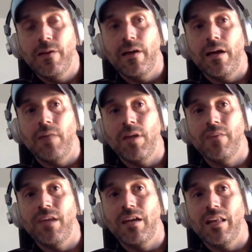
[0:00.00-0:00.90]
Um, and
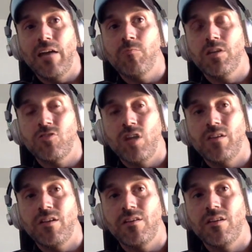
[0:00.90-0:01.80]
then it allowed me to
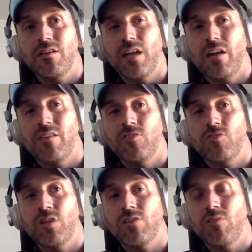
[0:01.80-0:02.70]
transition into kind of the
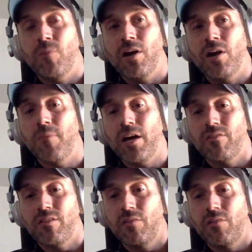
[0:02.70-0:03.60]
traditional marketing
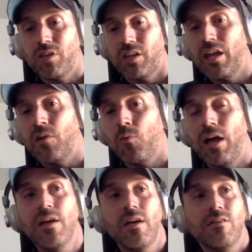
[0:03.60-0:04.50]
models that really hit well.